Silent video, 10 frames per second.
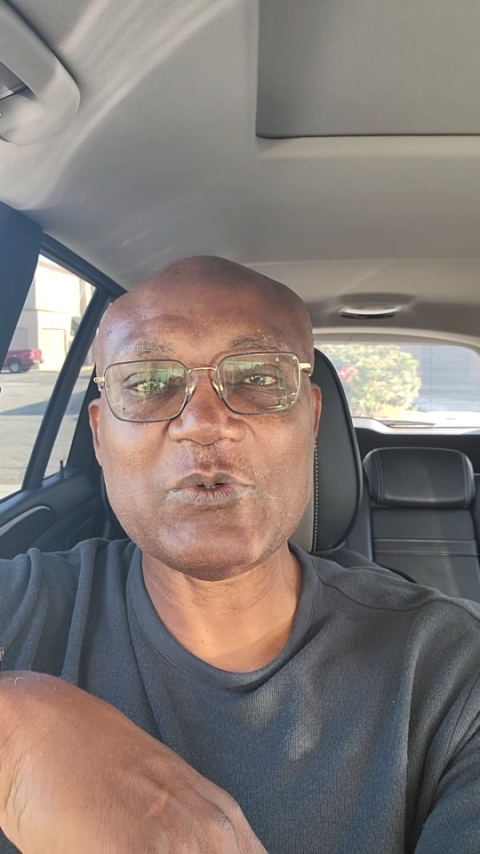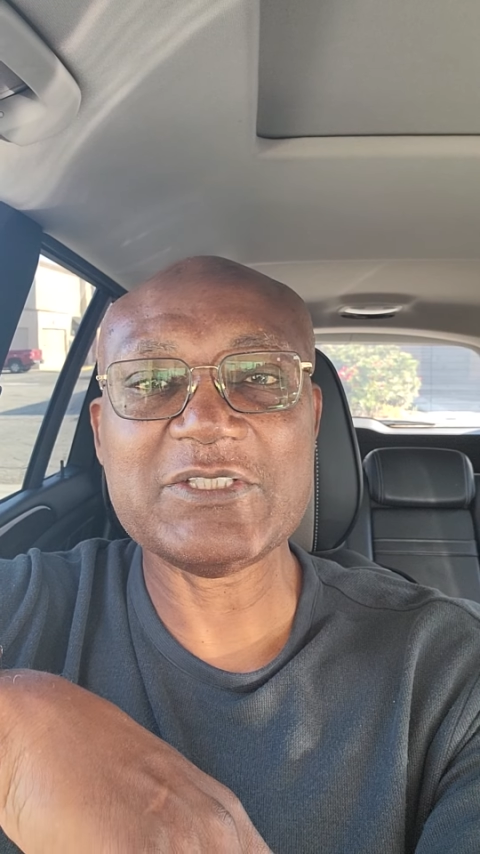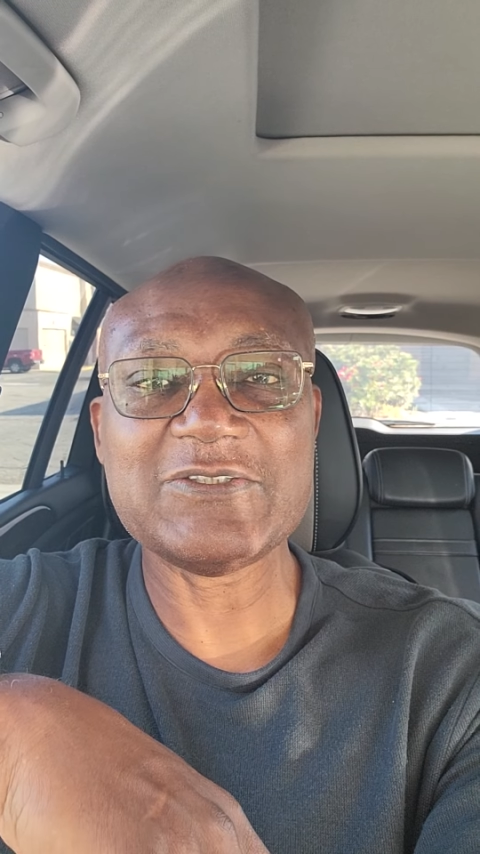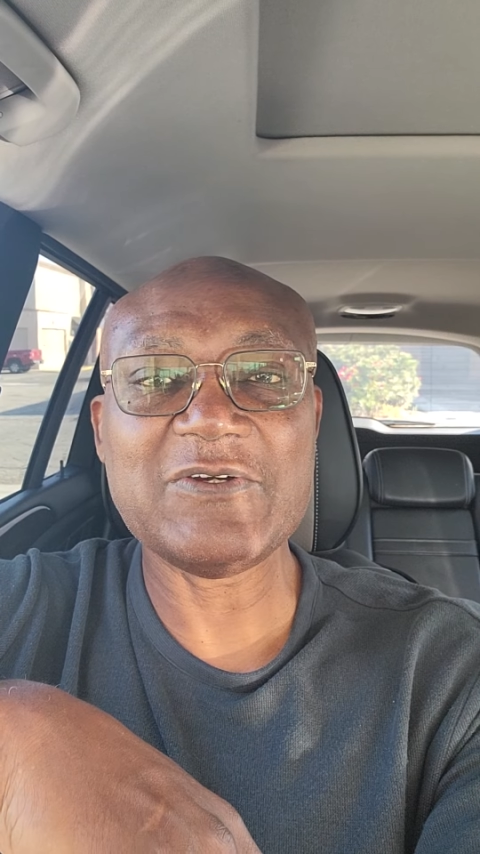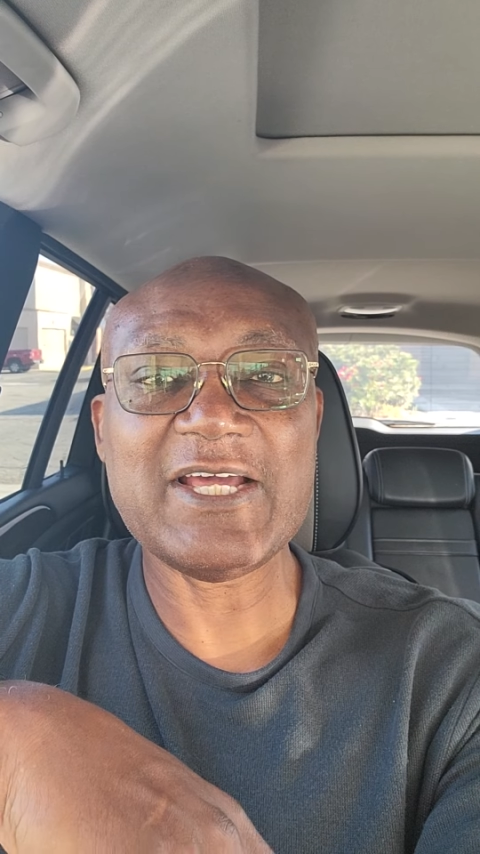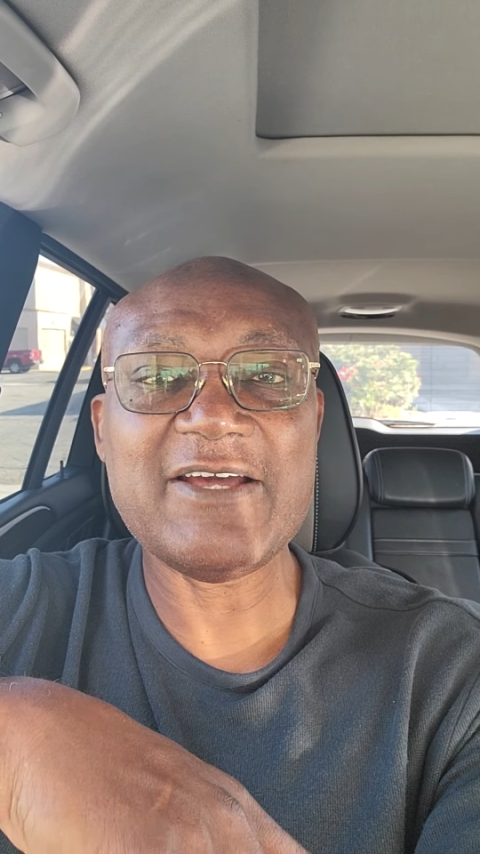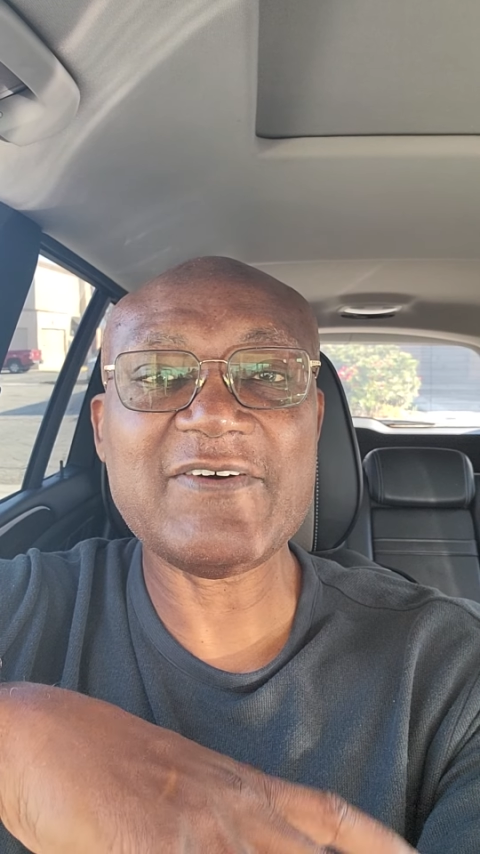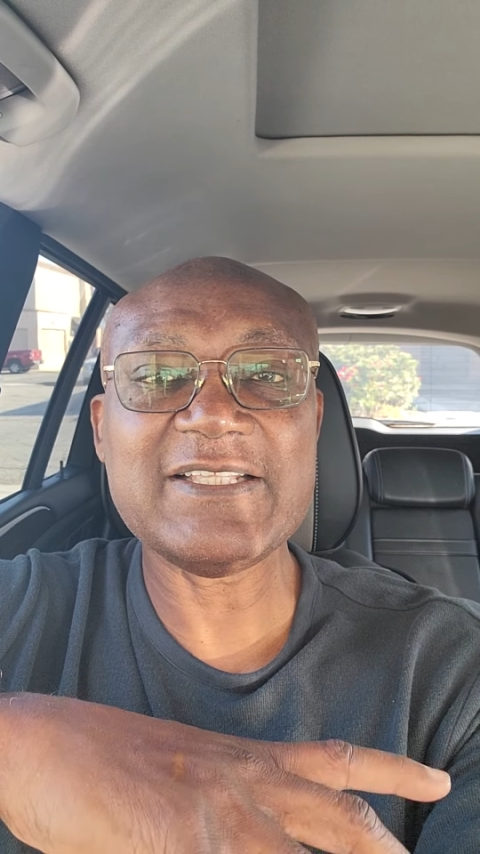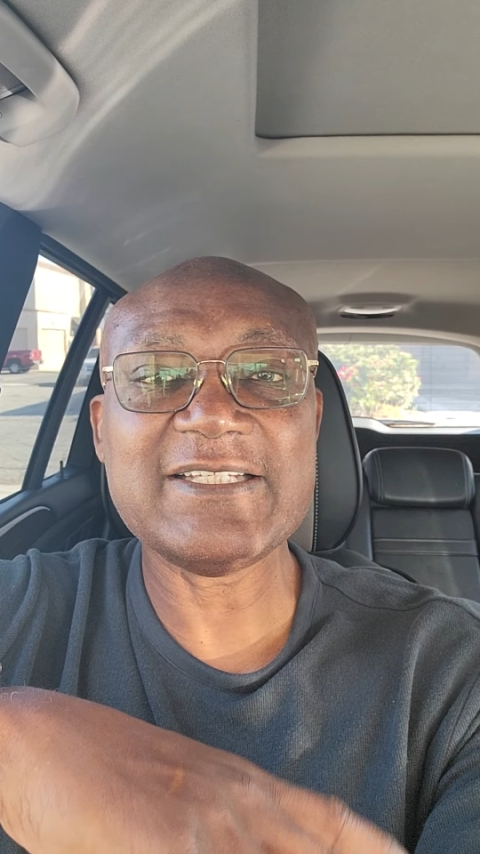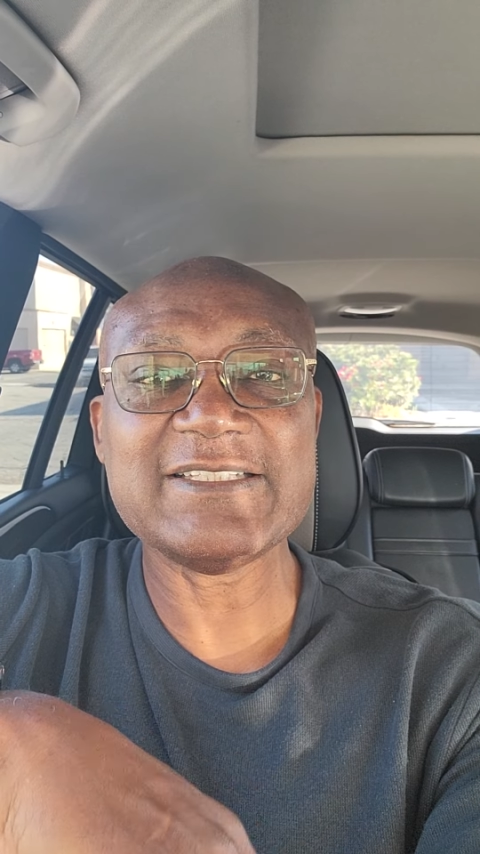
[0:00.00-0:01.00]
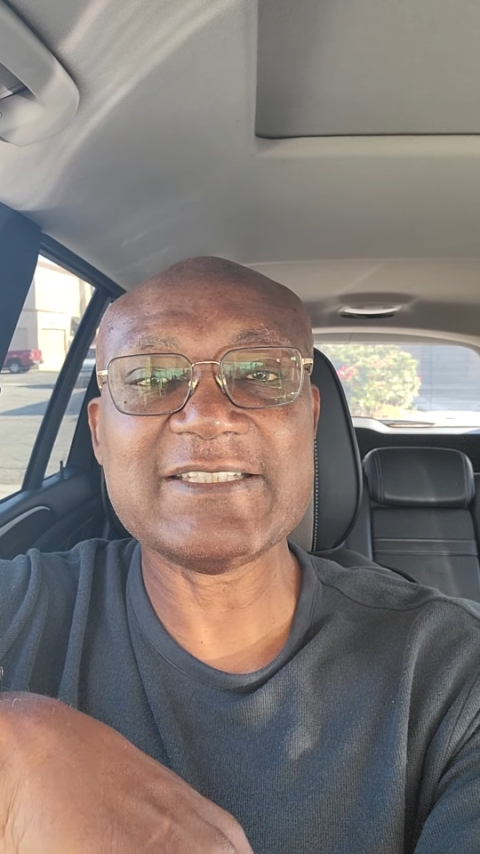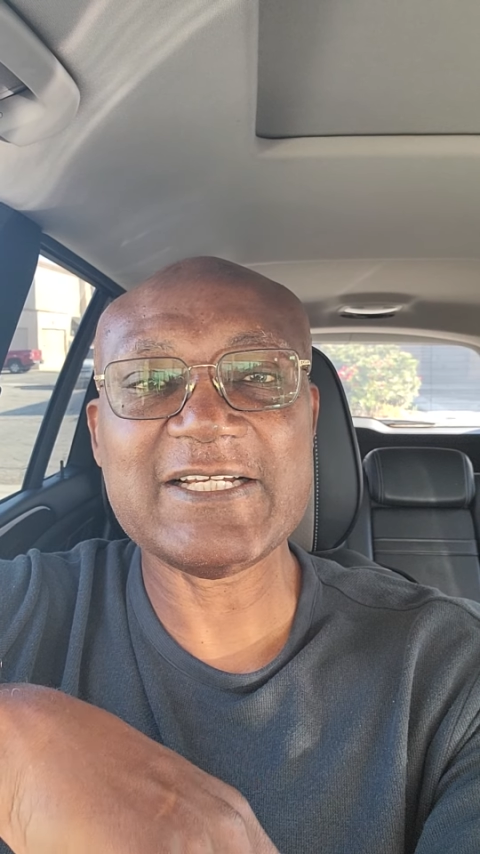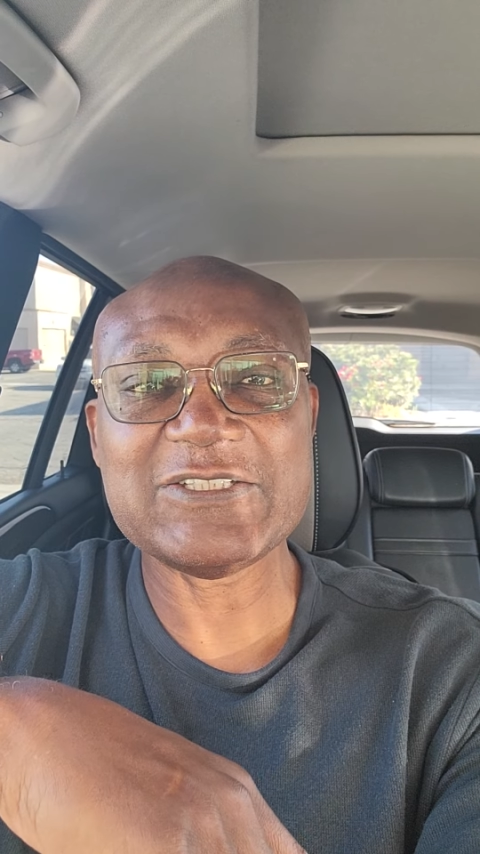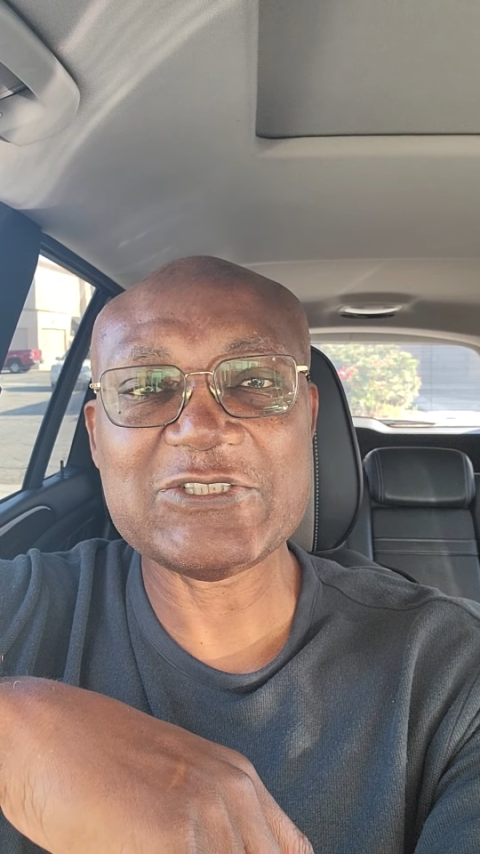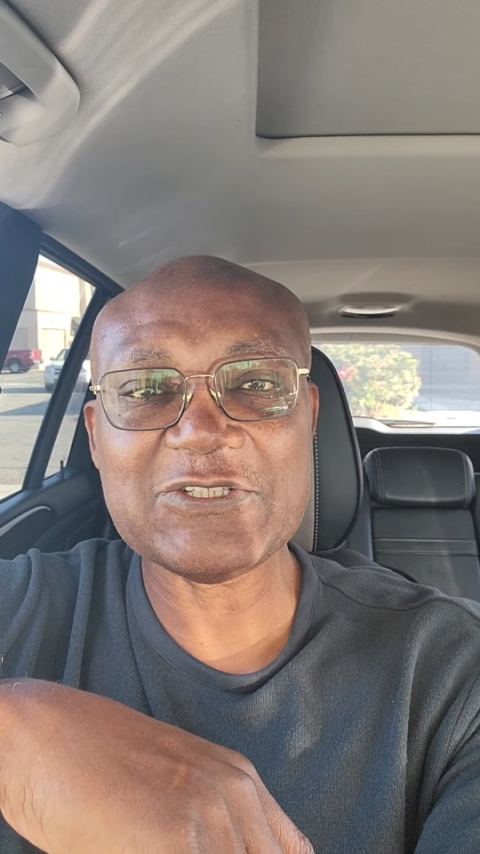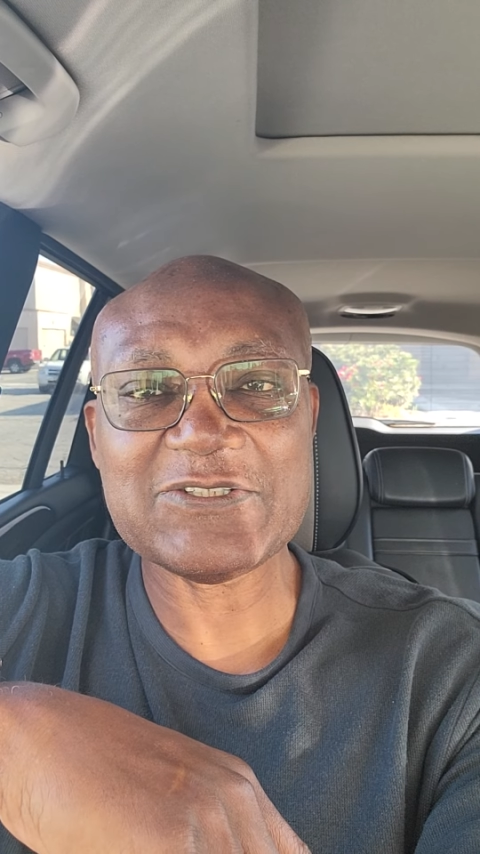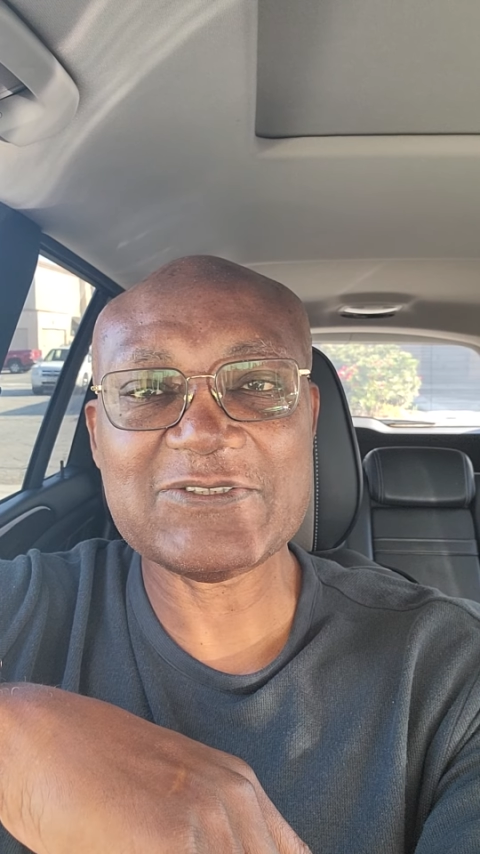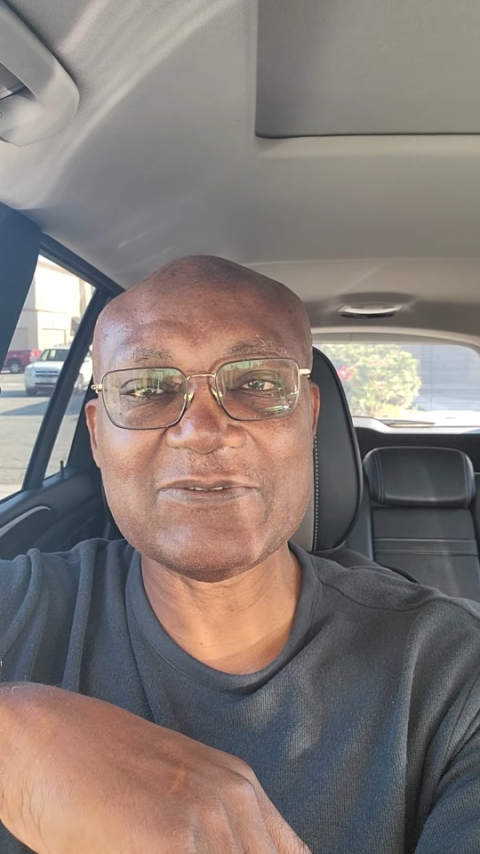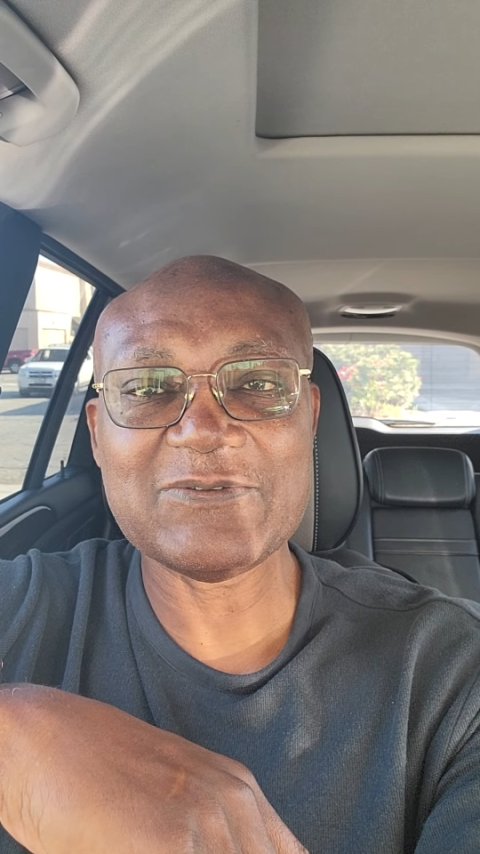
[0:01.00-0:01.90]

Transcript: whatsoever things are just,